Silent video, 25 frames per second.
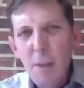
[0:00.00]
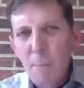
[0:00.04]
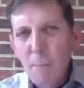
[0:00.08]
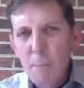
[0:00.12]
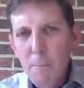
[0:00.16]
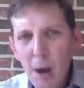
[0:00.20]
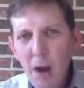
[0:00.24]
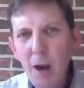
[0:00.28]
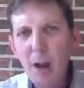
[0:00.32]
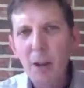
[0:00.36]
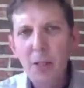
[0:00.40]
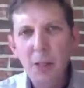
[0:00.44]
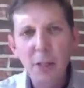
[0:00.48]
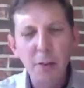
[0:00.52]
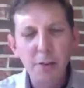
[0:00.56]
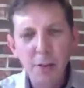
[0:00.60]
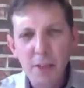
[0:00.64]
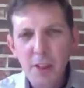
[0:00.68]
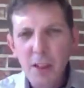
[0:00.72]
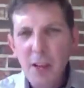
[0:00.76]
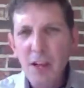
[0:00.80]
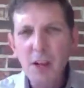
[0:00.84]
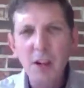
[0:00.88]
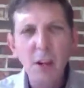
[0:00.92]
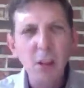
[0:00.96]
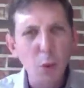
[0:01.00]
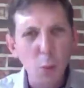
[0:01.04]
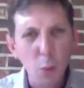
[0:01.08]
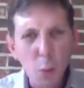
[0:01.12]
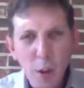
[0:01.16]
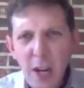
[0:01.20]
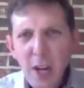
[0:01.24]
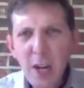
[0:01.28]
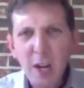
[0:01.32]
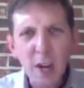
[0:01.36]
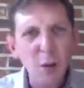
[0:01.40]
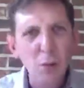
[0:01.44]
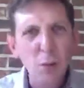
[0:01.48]
month or the end of the
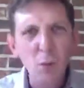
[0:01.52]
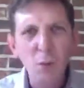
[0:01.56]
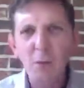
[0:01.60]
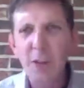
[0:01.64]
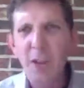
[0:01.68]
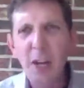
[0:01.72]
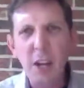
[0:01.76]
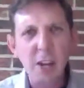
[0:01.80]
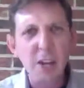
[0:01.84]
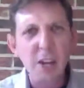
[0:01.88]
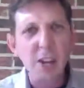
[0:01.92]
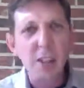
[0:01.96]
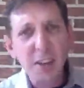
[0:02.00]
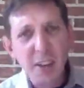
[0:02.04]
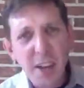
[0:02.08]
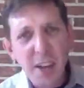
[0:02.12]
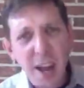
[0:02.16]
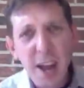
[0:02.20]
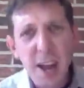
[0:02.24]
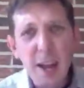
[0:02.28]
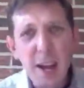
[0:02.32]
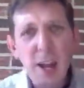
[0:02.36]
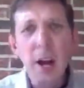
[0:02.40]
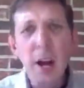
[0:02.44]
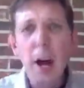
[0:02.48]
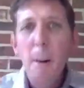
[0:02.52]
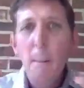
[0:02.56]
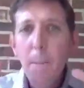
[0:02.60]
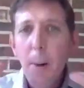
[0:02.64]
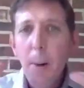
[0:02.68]
week or the end of the day,